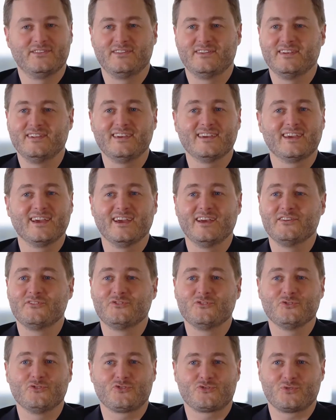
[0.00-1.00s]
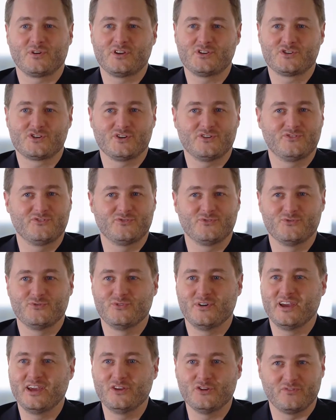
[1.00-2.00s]
TDK is no stranger
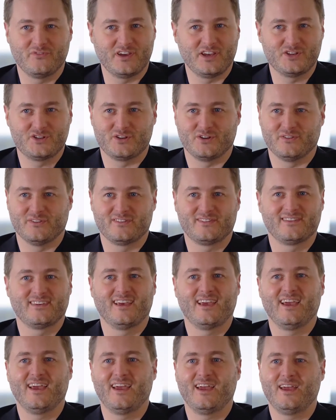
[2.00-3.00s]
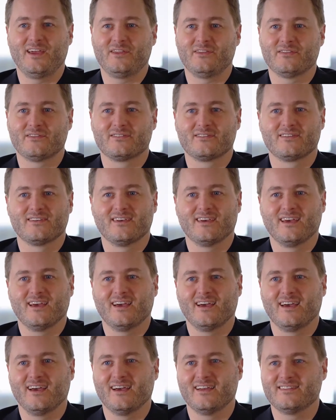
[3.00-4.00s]
to innovations, and
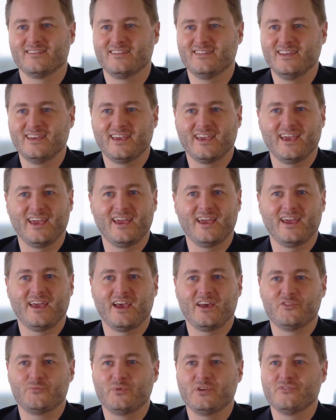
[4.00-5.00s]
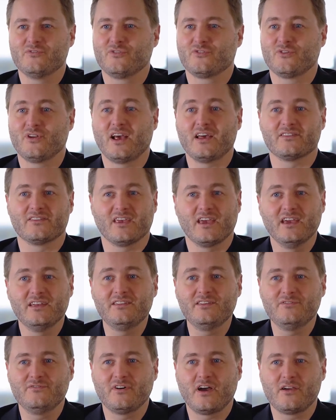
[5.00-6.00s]
uh, TDK has been for the last
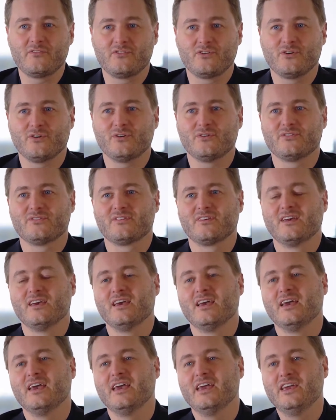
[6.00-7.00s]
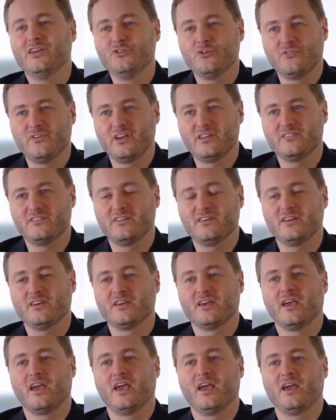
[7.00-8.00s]
85 years
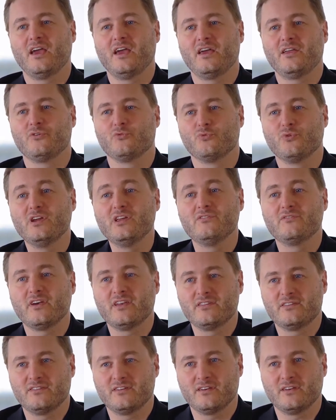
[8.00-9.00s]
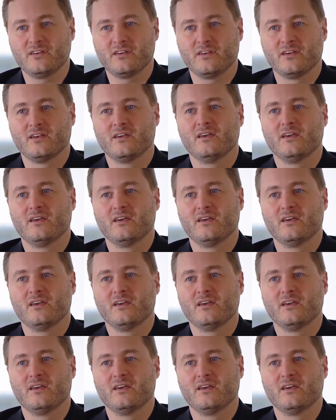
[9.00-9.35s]
innovating and reinventing